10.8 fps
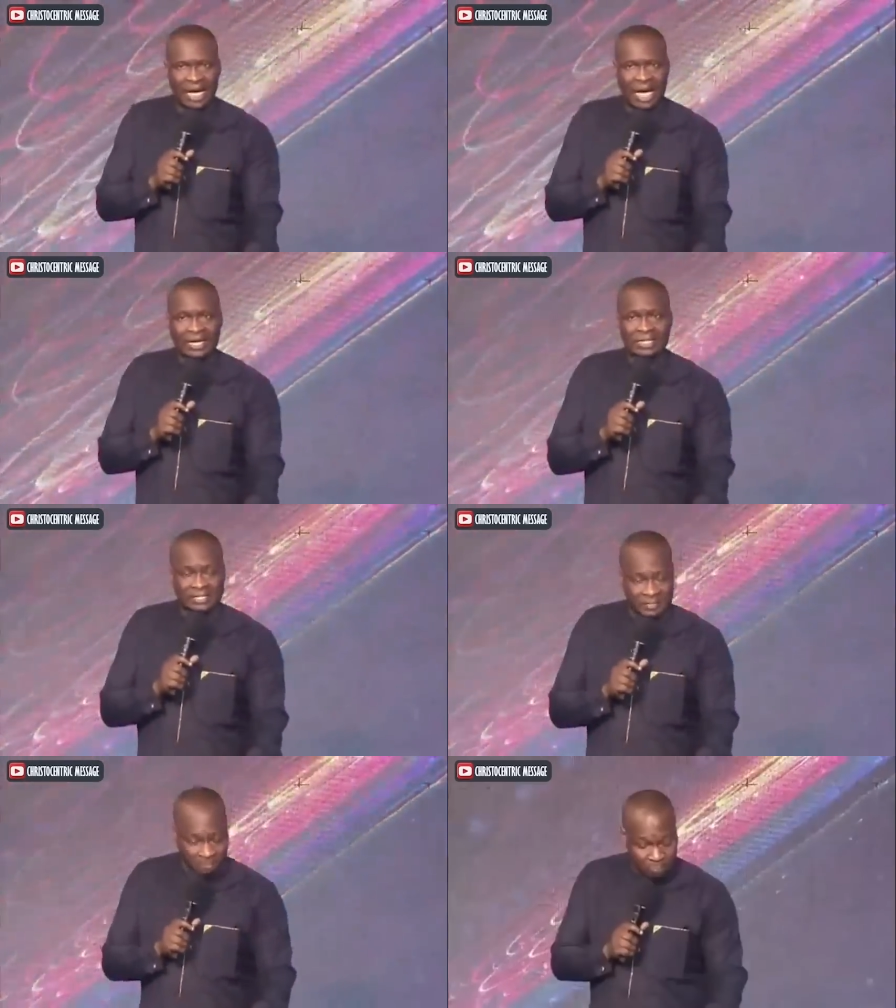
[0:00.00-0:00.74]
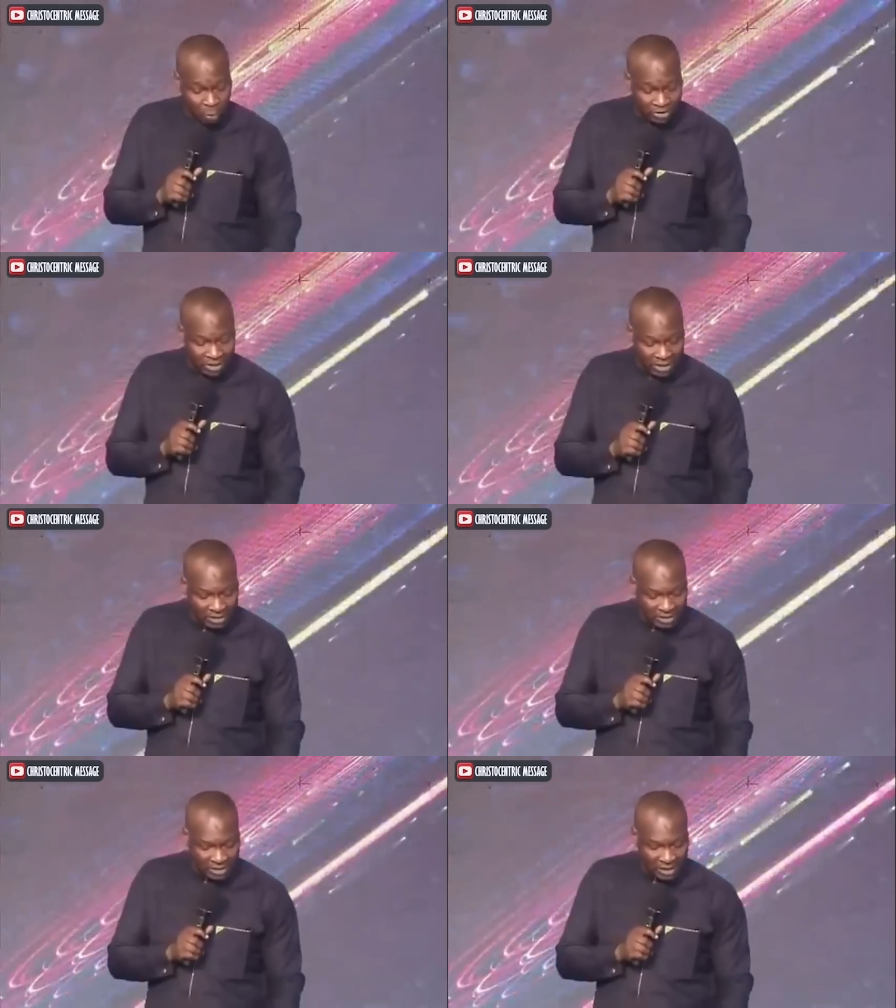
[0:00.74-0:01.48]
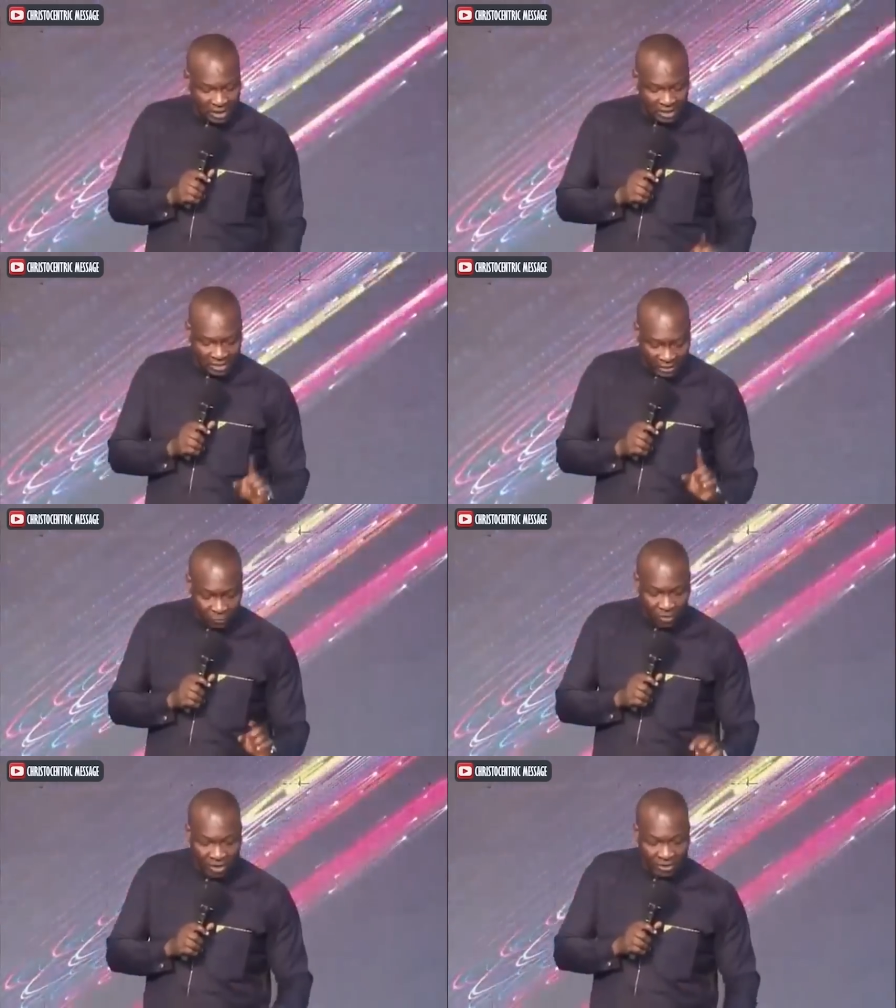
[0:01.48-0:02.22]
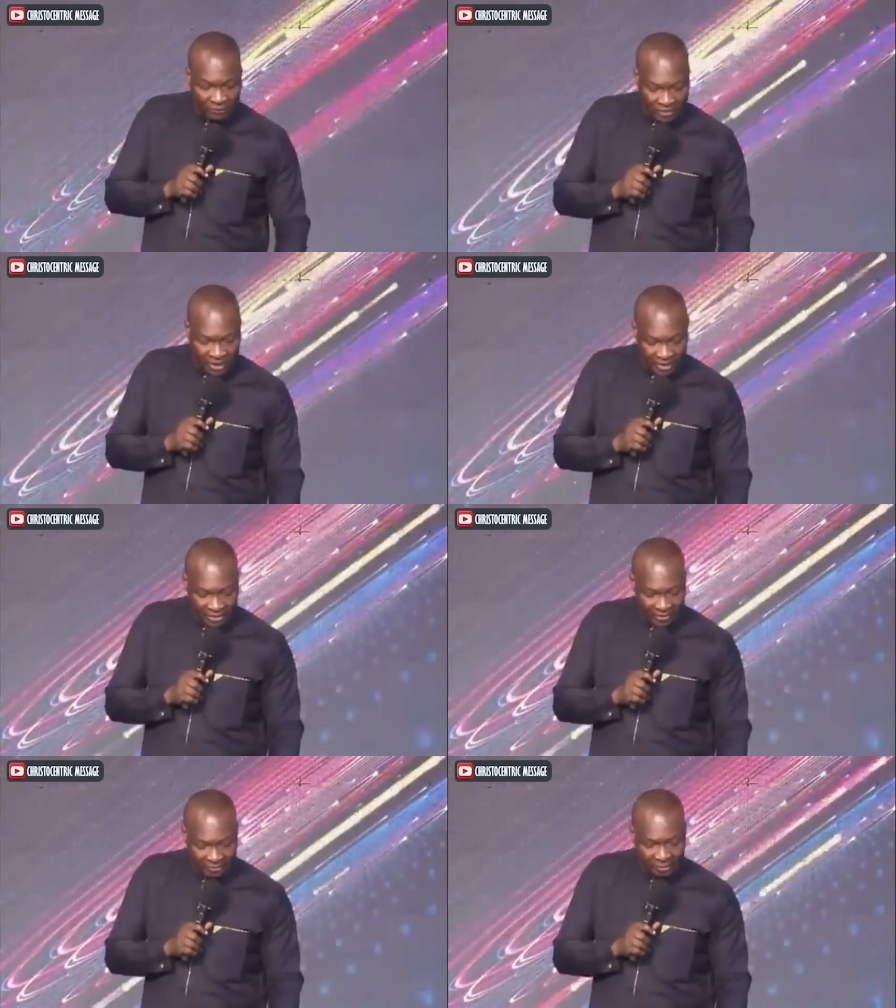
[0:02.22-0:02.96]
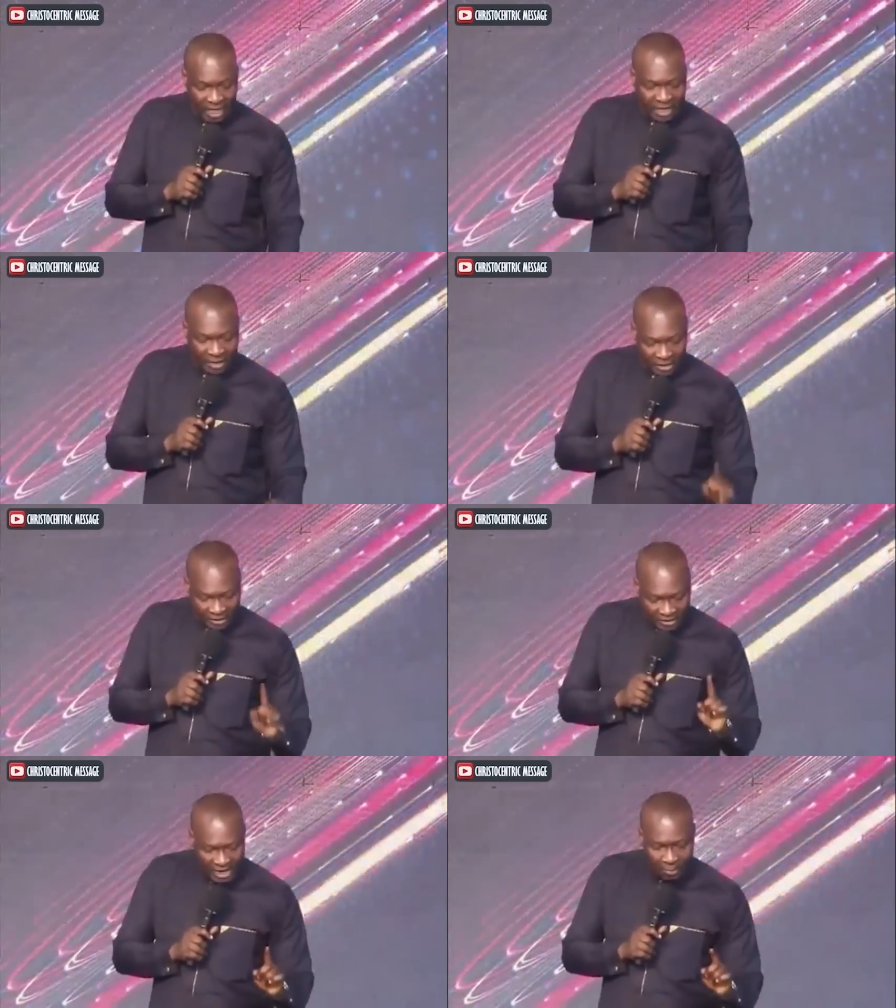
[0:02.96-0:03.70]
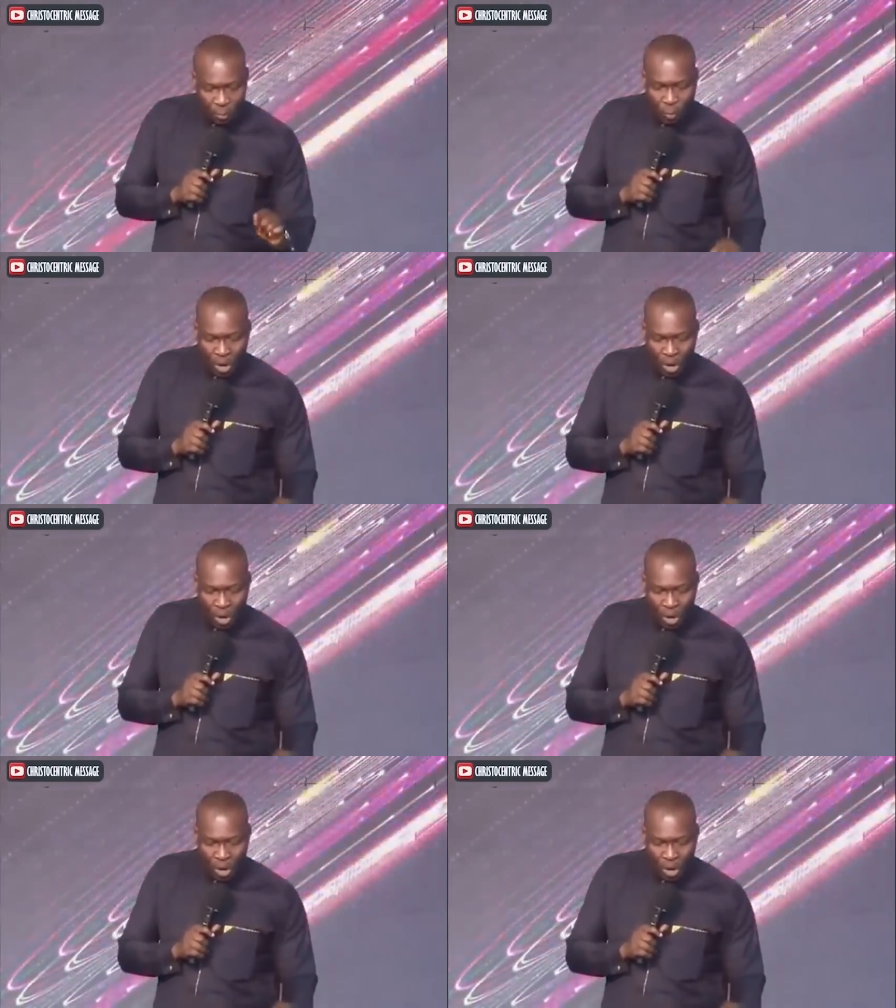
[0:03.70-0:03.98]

And it is important that we give thanks. In Psalm